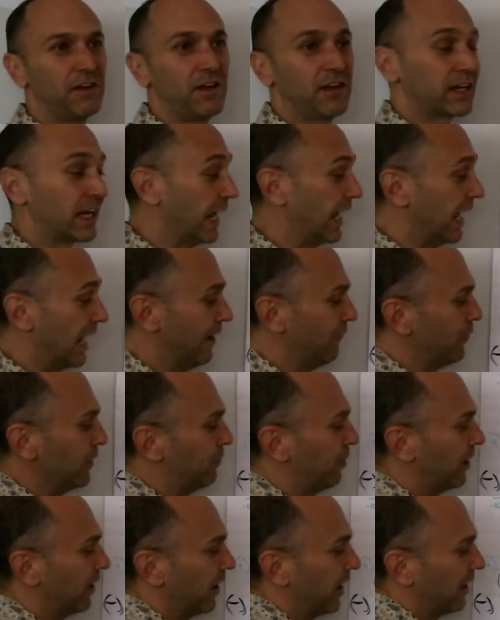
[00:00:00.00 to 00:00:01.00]
Okay, if we
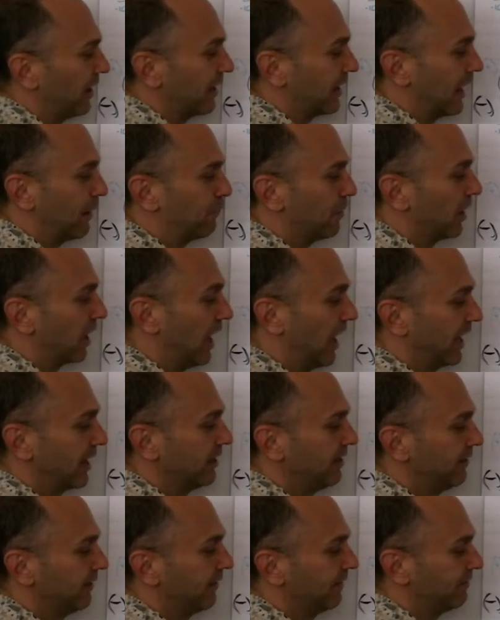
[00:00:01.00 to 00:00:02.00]
put it on a number
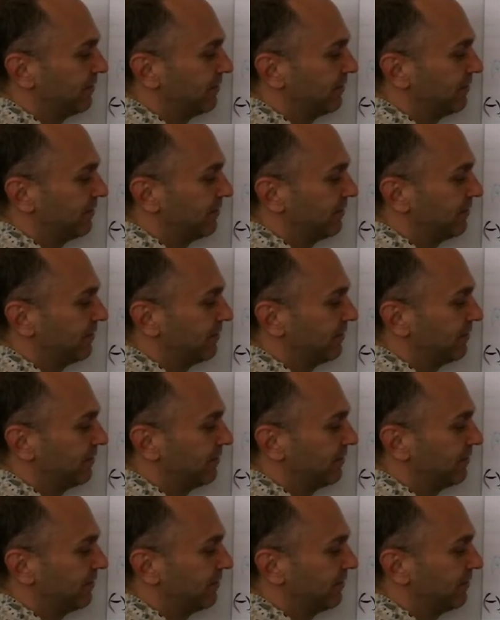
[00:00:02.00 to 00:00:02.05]
line,